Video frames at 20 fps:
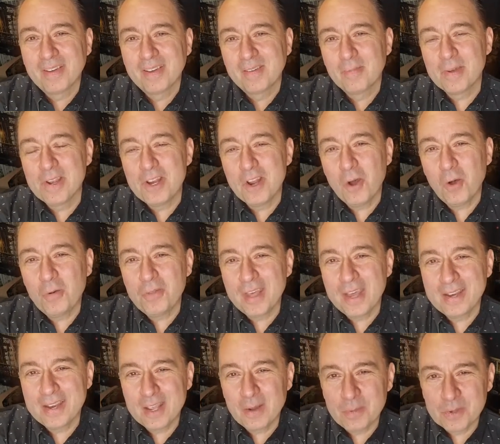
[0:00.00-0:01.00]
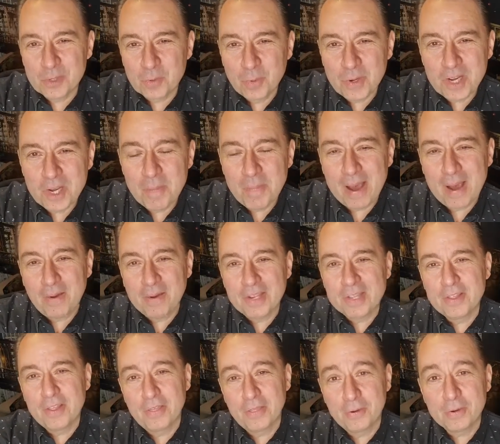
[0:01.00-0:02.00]
We know that it was written about
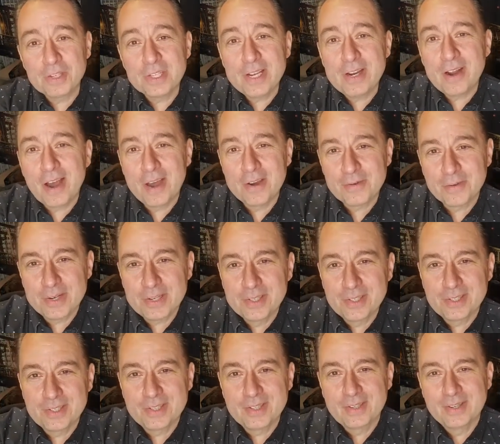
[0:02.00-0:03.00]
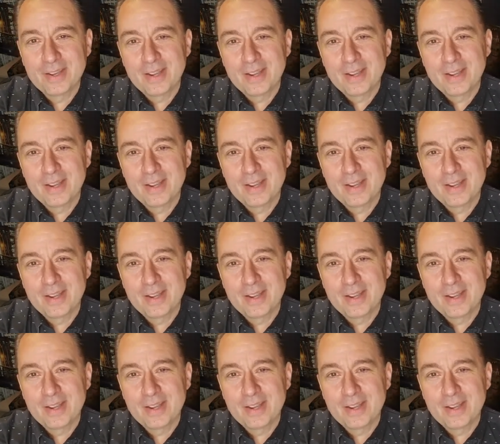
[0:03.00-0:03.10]
in the 1300s,